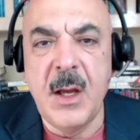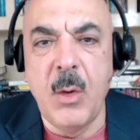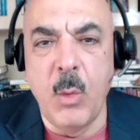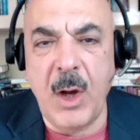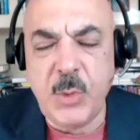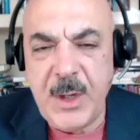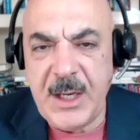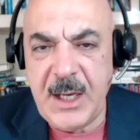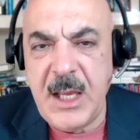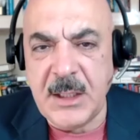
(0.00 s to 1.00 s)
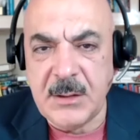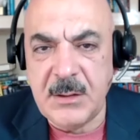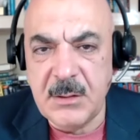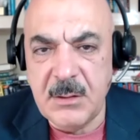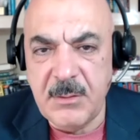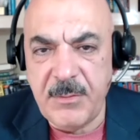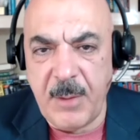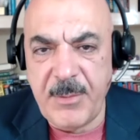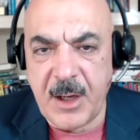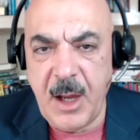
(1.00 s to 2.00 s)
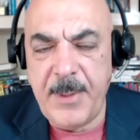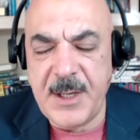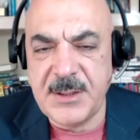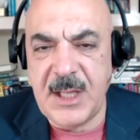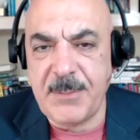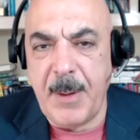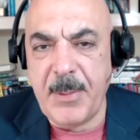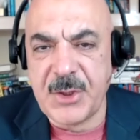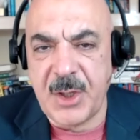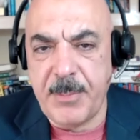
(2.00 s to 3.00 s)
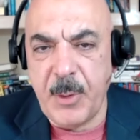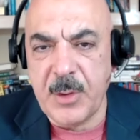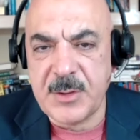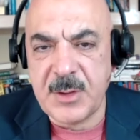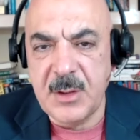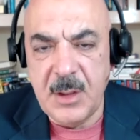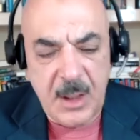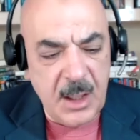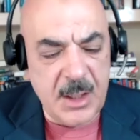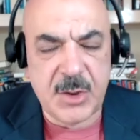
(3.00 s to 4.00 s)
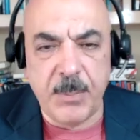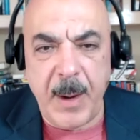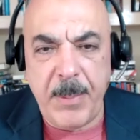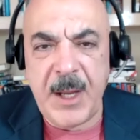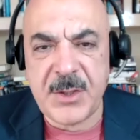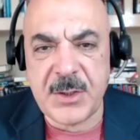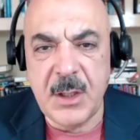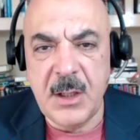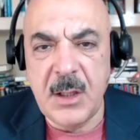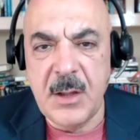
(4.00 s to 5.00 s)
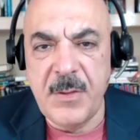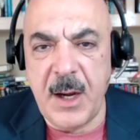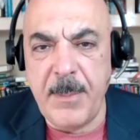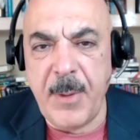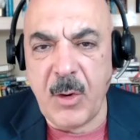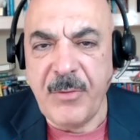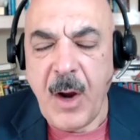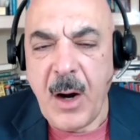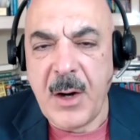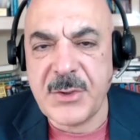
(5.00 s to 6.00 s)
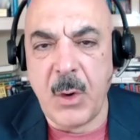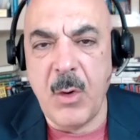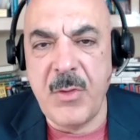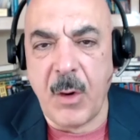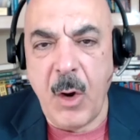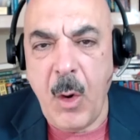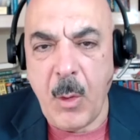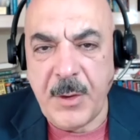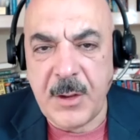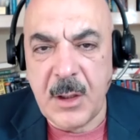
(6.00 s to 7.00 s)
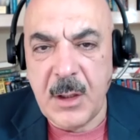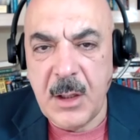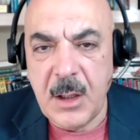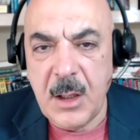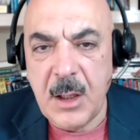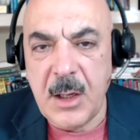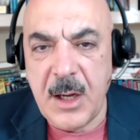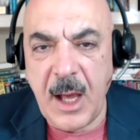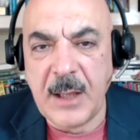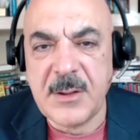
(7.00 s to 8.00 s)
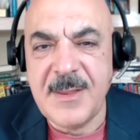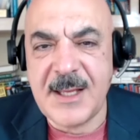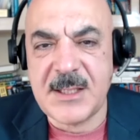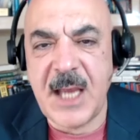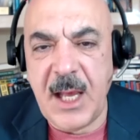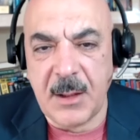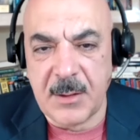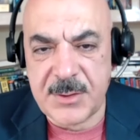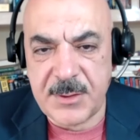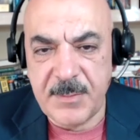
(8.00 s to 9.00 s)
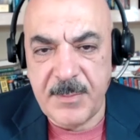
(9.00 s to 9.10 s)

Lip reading: What we need from the companies that publish reports is to publish the number of cars on the road, not the sales,